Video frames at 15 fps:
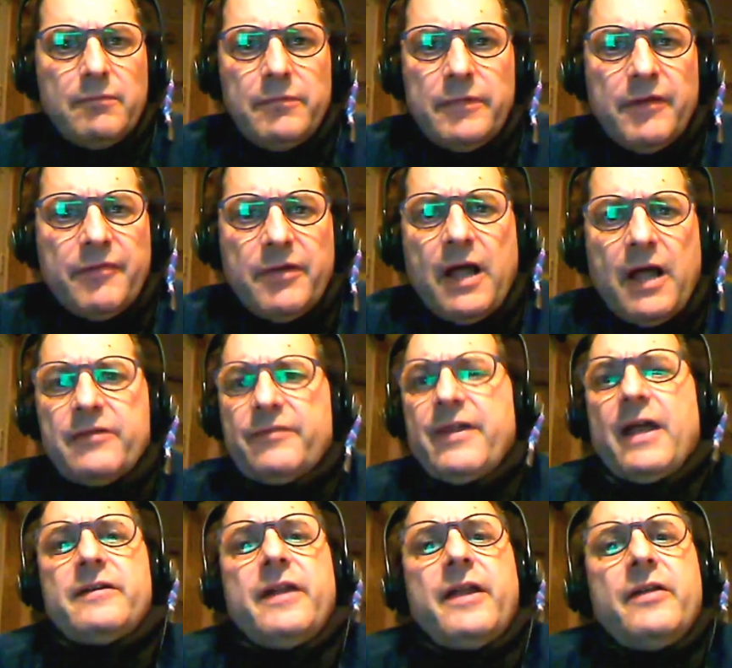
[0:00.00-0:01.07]
different kinds of
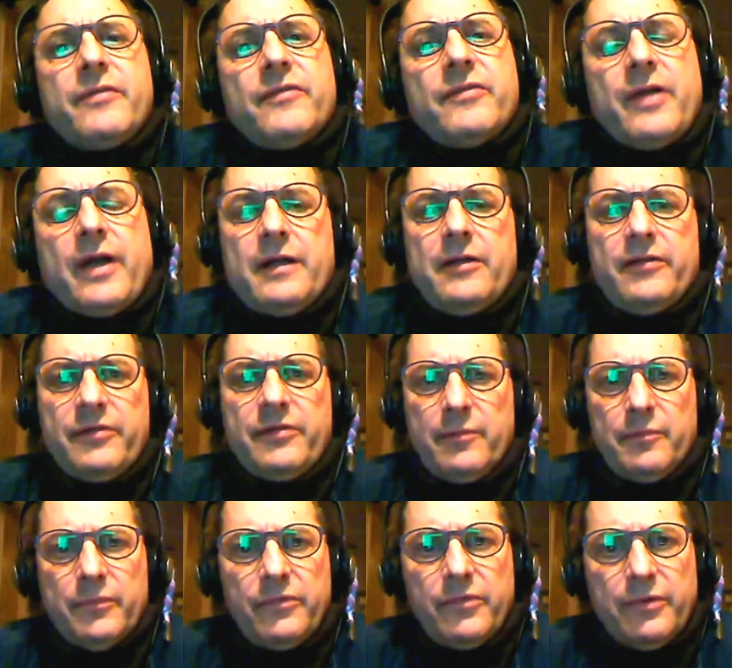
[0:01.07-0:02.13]
techniques of
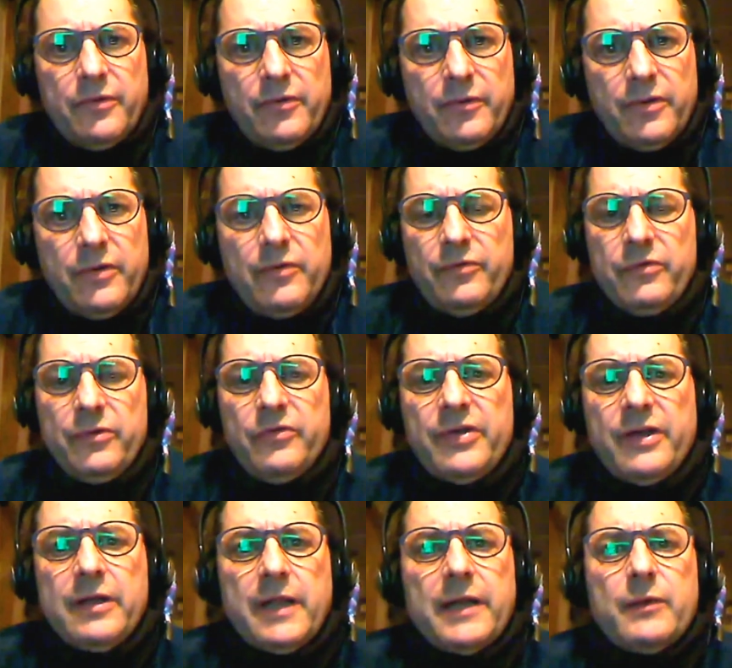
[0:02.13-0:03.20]
stylism to
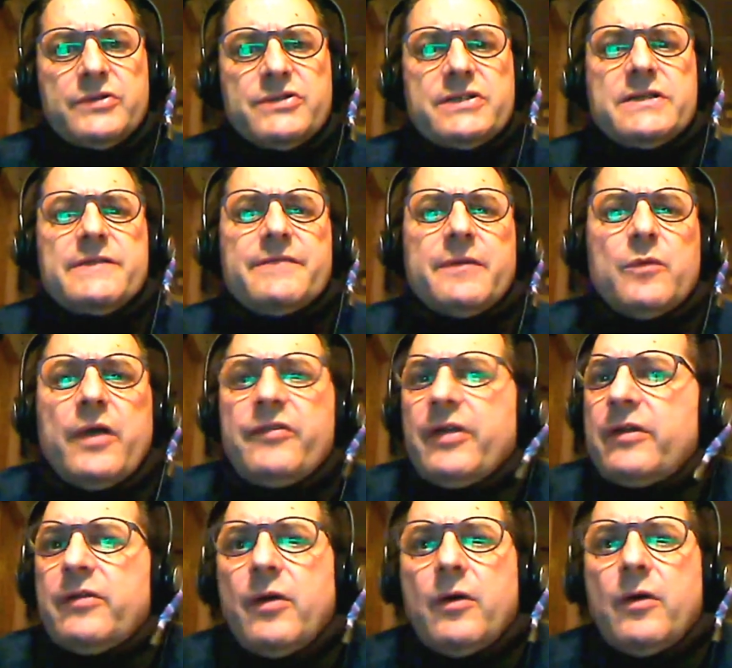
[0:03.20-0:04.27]
using language in different ways
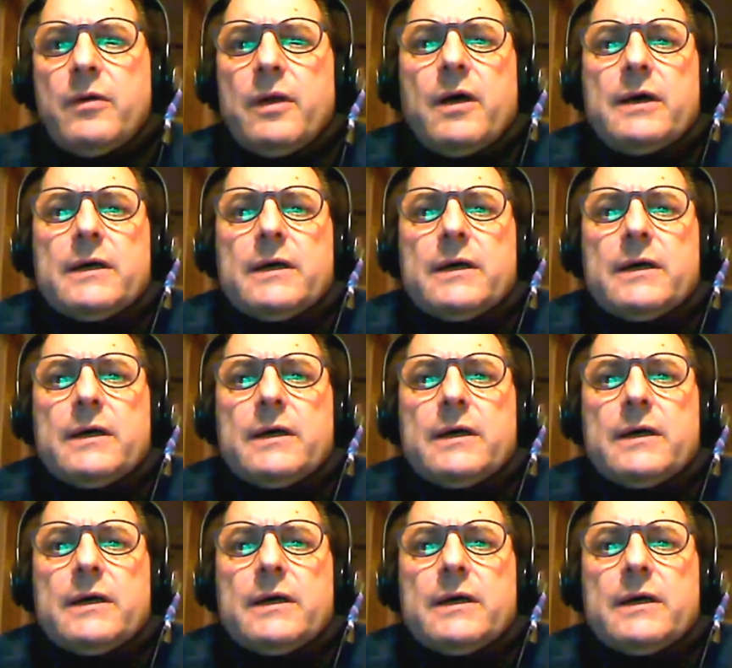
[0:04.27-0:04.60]
that don't